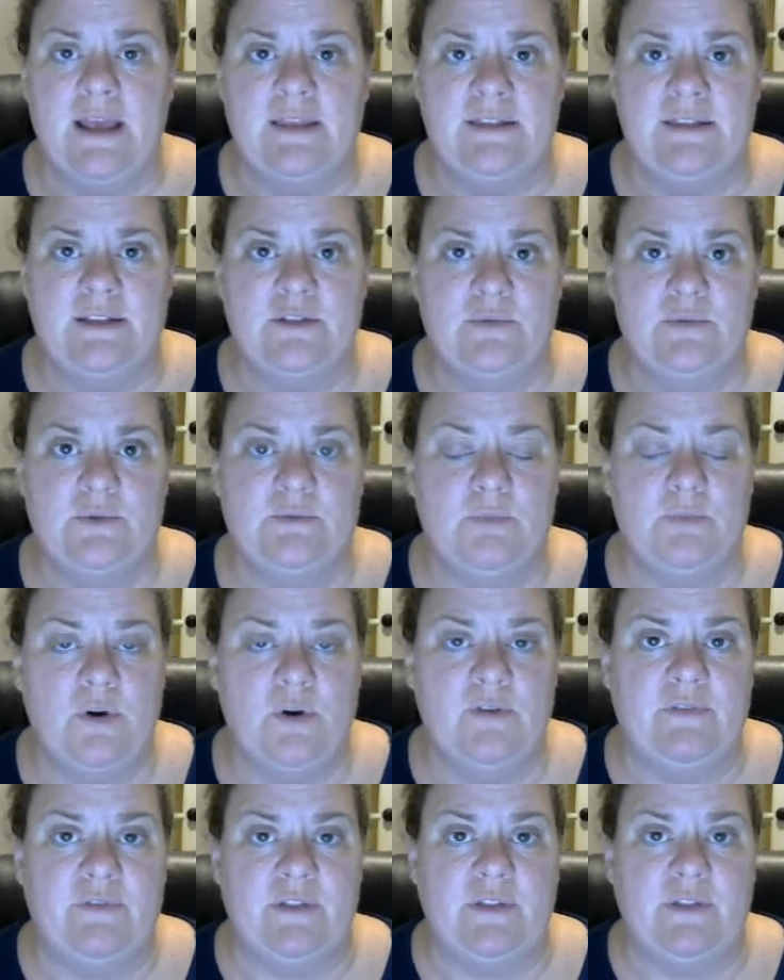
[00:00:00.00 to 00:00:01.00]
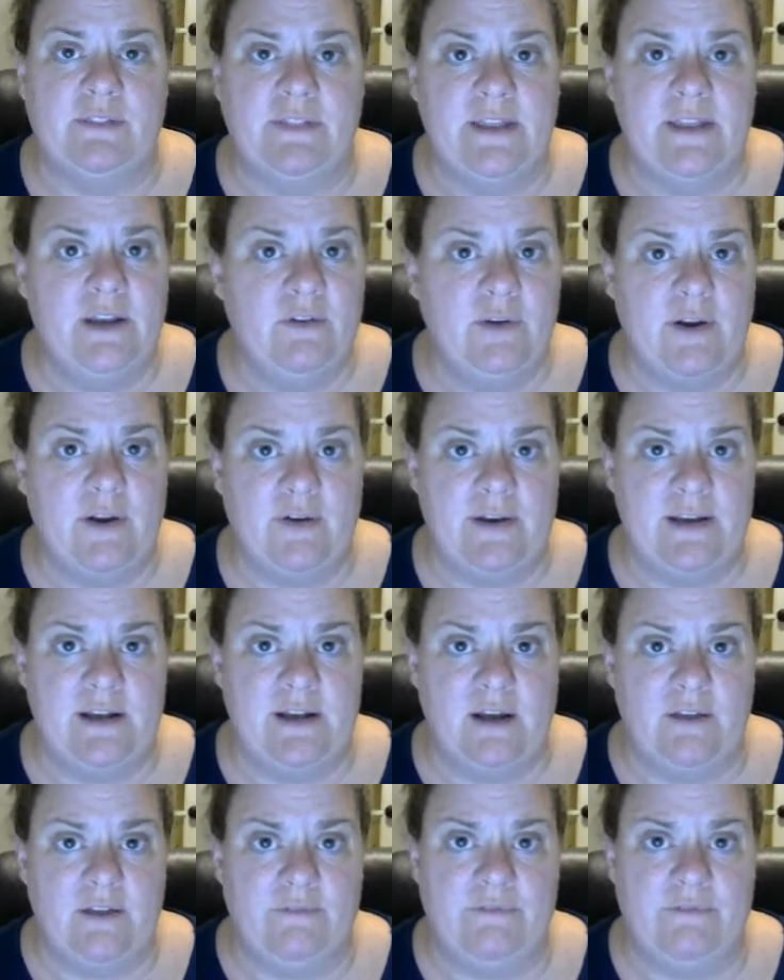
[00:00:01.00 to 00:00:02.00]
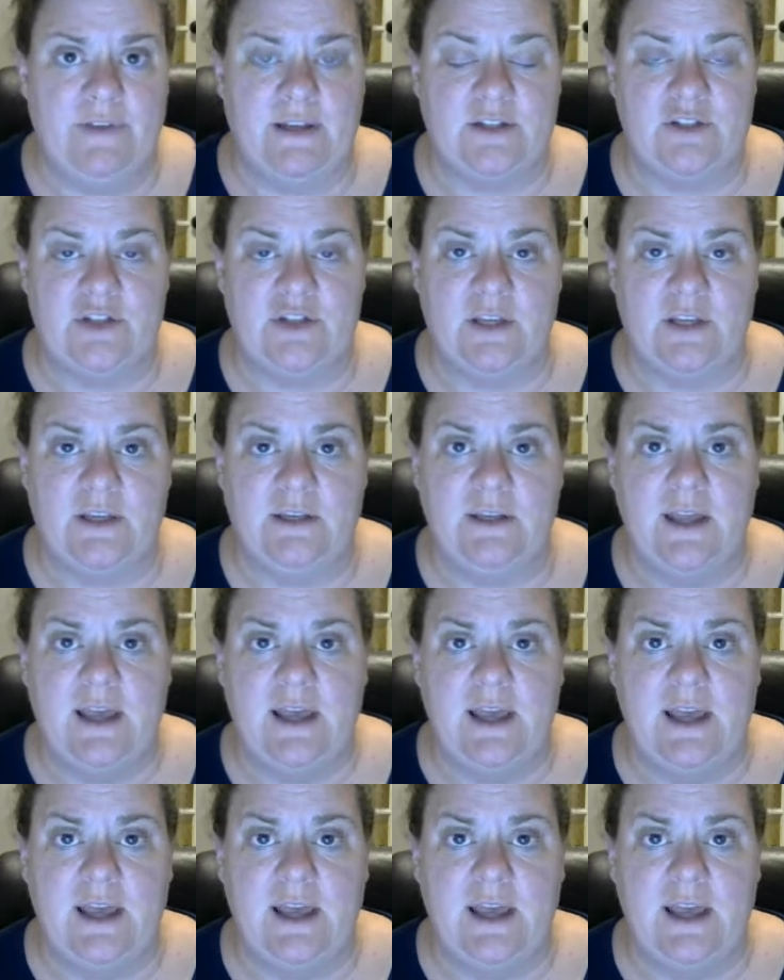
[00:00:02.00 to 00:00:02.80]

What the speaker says: this was more of a literary nonfiction.